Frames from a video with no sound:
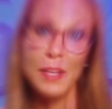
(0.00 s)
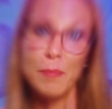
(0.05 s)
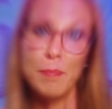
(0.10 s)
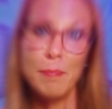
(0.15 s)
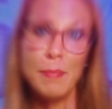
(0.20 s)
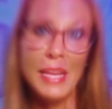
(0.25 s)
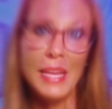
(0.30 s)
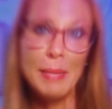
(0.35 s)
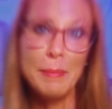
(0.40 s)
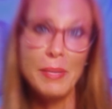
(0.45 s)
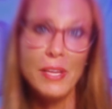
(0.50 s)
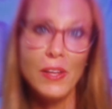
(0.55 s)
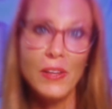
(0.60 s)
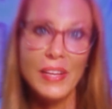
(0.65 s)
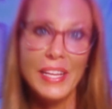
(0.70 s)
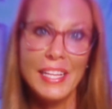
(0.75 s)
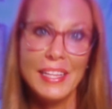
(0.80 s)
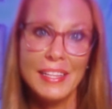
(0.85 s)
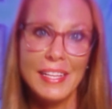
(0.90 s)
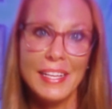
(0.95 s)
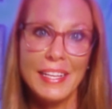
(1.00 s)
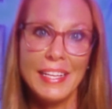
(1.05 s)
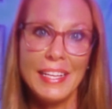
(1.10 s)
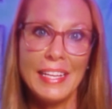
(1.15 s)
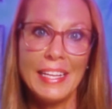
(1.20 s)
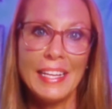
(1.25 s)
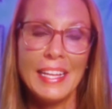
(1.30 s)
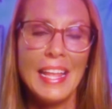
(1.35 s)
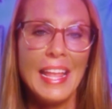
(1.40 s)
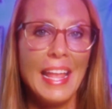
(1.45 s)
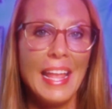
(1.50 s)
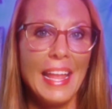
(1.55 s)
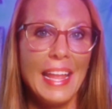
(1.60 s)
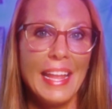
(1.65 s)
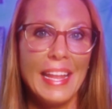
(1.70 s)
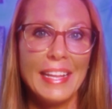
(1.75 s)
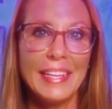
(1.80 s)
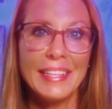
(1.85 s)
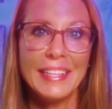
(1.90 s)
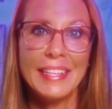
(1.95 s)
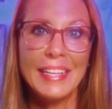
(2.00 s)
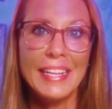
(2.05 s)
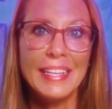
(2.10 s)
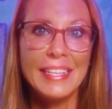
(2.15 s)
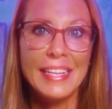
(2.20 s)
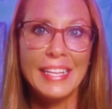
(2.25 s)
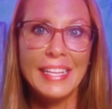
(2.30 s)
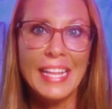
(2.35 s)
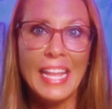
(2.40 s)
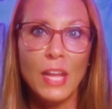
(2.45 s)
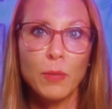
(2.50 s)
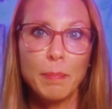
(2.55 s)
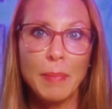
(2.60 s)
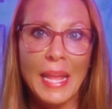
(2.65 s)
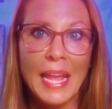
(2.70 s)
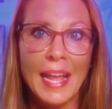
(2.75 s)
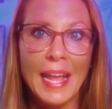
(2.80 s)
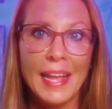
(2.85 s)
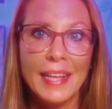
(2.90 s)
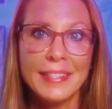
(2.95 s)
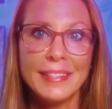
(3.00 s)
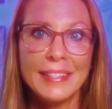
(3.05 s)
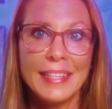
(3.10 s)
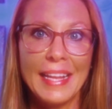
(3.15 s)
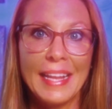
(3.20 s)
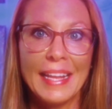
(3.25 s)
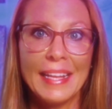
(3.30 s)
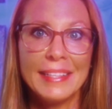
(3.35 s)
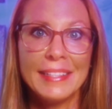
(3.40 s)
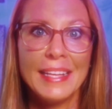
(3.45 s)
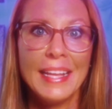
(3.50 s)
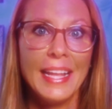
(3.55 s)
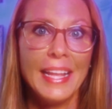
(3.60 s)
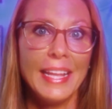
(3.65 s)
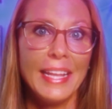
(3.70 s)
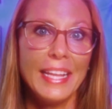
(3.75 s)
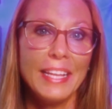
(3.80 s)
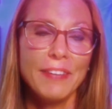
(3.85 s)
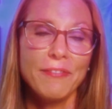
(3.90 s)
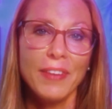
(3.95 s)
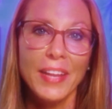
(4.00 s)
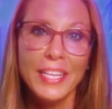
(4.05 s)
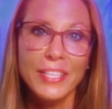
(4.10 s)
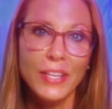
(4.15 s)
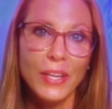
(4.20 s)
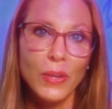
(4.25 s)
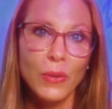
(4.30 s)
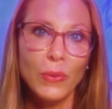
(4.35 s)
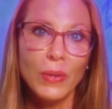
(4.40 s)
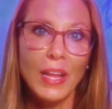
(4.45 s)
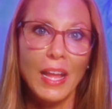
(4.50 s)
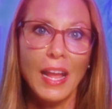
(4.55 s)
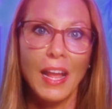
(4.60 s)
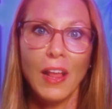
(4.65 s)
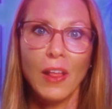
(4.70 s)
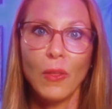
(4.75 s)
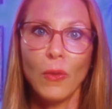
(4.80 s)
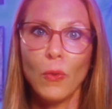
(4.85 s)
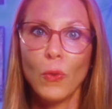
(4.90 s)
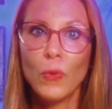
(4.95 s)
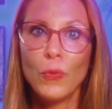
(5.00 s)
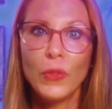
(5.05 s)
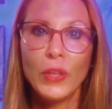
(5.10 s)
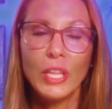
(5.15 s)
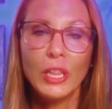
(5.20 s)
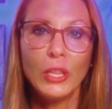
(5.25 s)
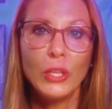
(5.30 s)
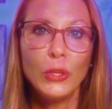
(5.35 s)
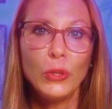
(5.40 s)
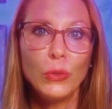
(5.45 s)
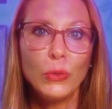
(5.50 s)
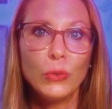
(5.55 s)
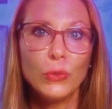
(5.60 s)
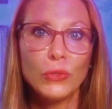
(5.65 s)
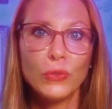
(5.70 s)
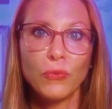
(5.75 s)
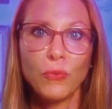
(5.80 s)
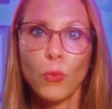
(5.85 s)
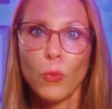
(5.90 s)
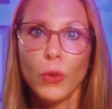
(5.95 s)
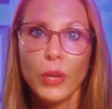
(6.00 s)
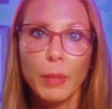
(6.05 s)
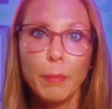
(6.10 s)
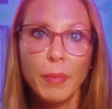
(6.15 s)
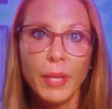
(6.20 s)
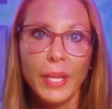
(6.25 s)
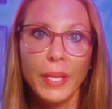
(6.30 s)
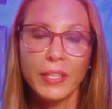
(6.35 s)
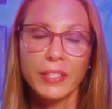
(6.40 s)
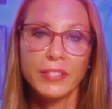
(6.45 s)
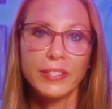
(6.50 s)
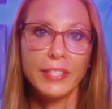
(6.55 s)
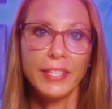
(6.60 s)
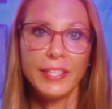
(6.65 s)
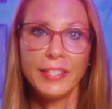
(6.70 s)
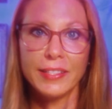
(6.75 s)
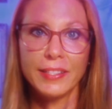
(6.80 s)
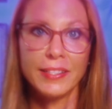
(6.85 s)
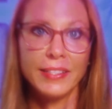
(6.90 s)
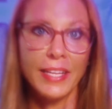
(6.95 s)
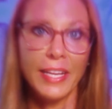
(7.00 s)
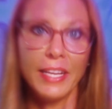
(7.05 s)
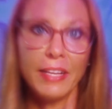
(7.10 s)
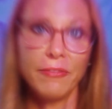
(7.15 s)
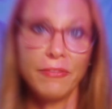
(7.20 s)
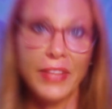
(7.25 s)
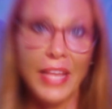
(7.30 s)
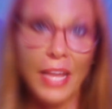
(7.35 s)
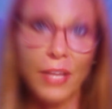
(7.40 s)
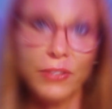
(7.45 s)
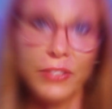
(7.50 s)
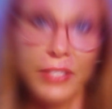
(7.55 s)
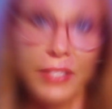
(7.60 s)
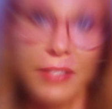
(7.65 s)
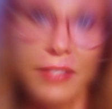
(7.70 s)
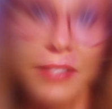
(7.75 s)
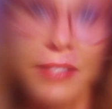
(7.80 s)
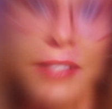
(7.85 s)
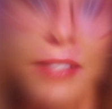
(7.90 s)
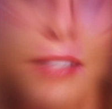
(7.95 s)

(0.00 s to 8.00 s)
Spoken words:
maybe I'll get lucky and get an account passed, and if I don't, I'll only lose $40 instead of thousands.